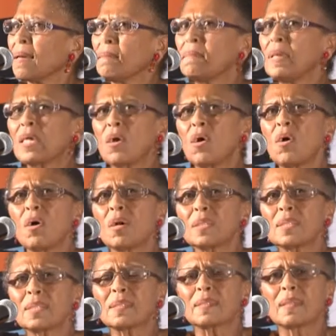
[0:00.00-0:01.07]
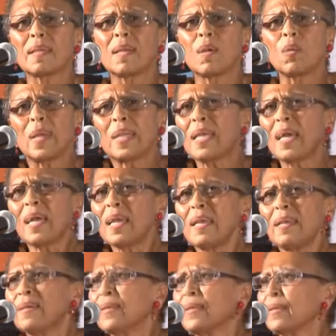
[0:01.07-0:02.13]
Because when I
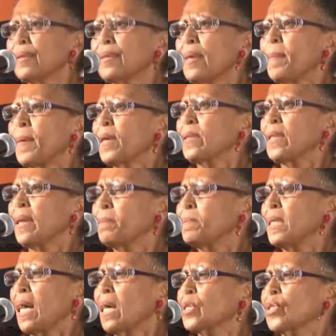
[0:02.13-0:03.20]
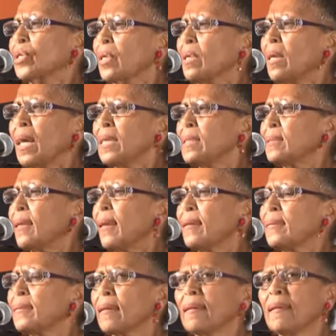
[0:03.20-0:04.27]
heard about the abduction, I
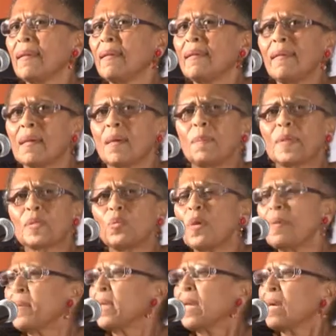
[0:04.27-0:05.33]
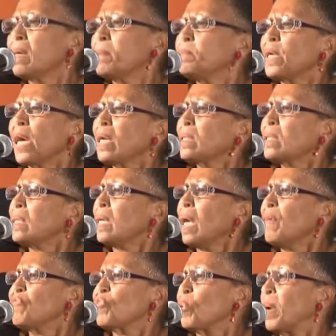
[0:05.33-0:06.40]
said, yeah, but women are abducted
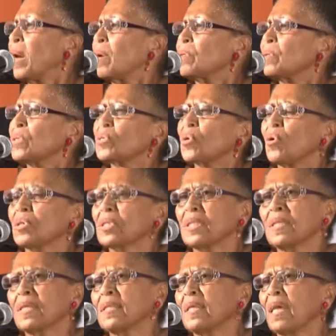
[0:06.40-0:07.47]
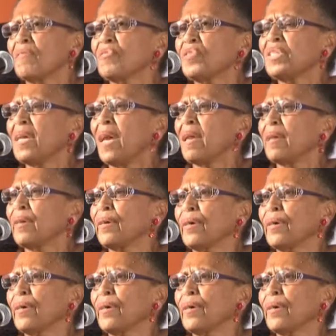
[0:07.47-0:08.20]
everywhere on this continent every day.